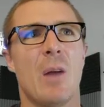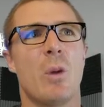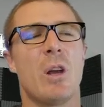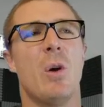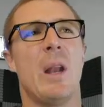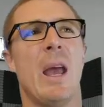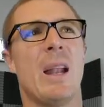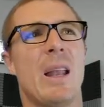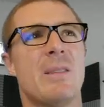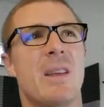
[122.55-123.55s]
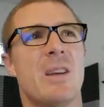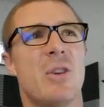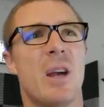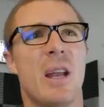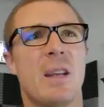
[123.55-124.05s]
I'd want to go and analyze that
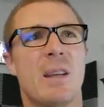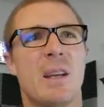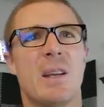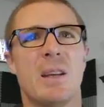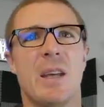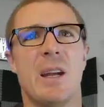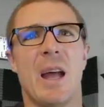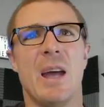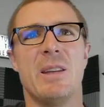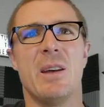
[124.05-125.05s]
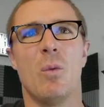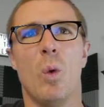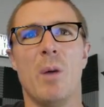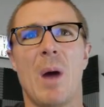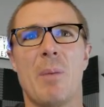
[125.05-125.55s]
trade and get a get an idea of
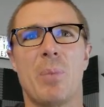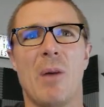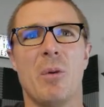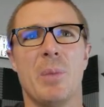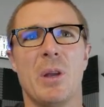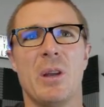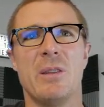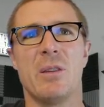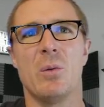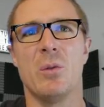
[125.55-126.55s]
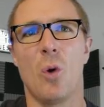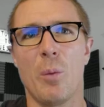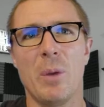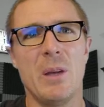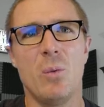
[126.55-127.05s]
what my probability. So
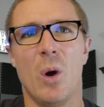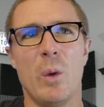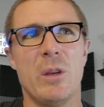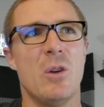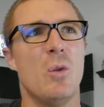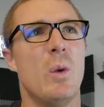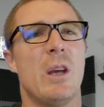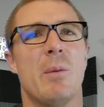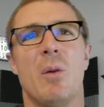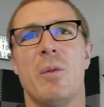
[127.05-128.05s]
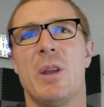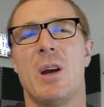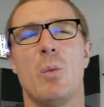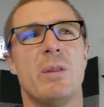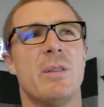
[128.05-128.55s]
normally what we do, we come over
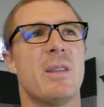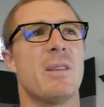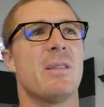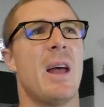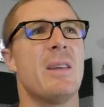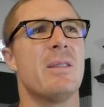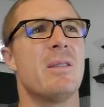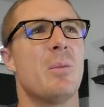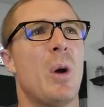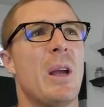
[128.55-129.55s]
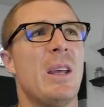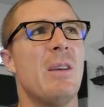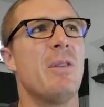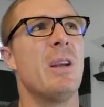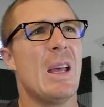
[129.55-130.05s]
there, we set the slices to break
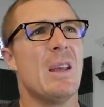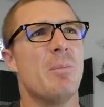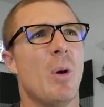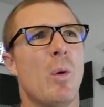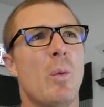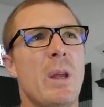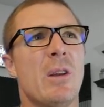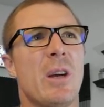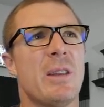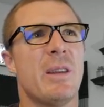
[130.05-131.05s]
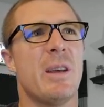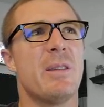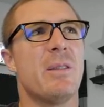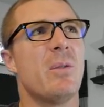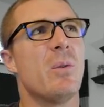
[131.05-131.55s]
even. But when we look at
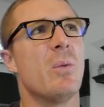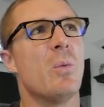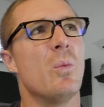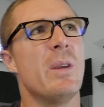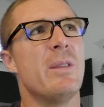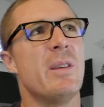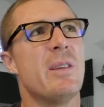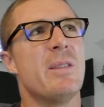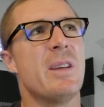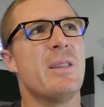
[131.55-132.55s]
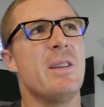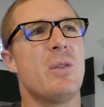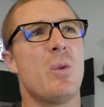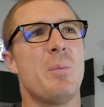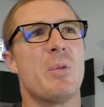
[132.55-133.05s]
this, we see a
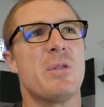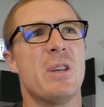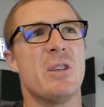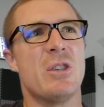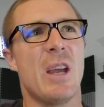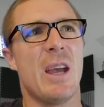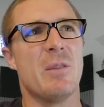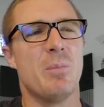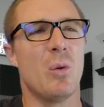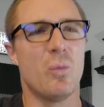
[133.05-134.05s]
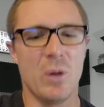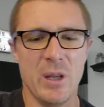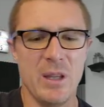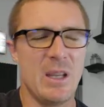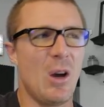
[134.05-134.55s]
63% chance, but
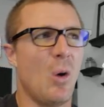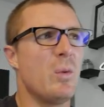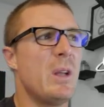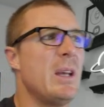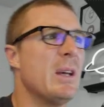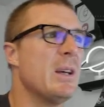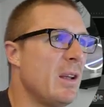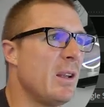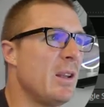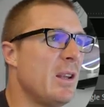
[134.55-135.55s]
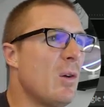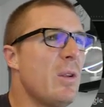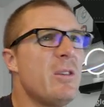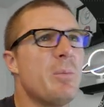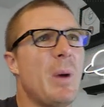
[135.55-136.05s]
really the only the
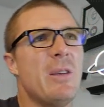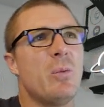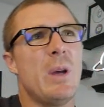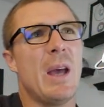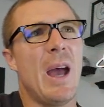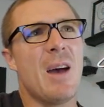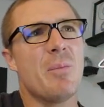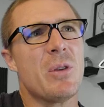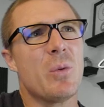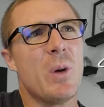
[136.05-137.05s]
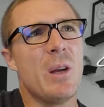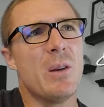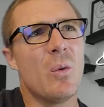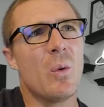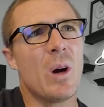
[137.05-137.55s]
only space we have
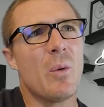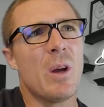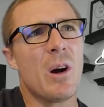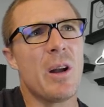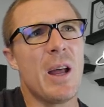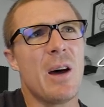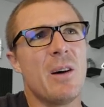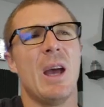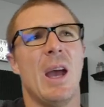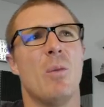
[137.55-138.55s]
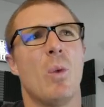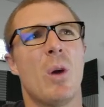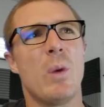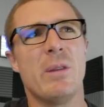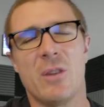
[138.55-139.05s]
between where we are now and
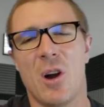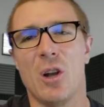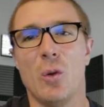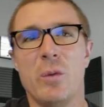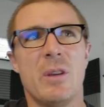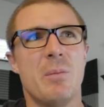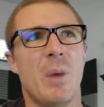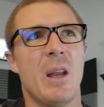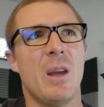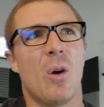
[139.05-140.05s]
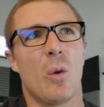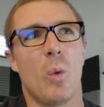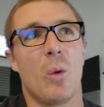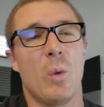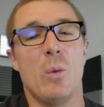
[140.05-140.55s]
where we start losing money or
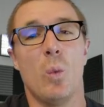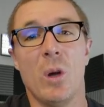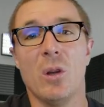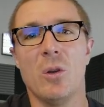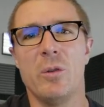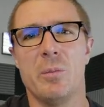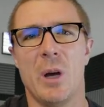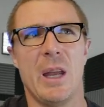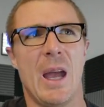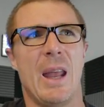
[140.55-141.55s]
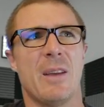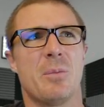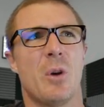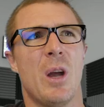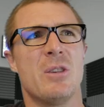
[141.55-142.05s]
where we will lose money at
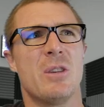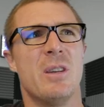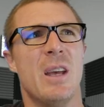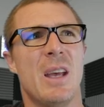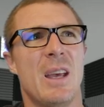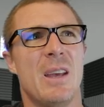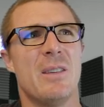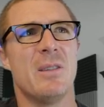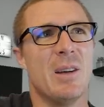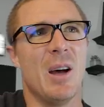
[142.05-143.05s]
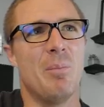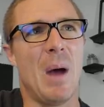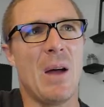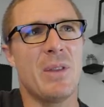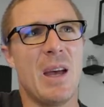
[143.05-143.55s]
expiration is
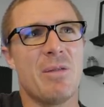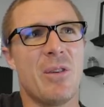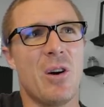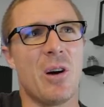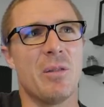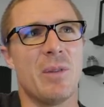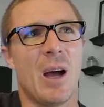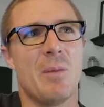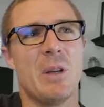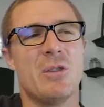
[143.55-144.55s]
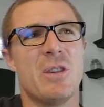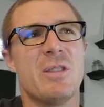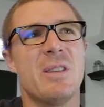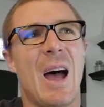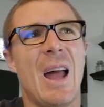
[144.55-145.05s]
about that far. I mean,
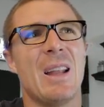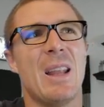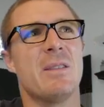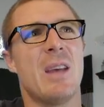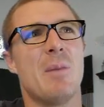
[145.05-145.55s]
just not a lot.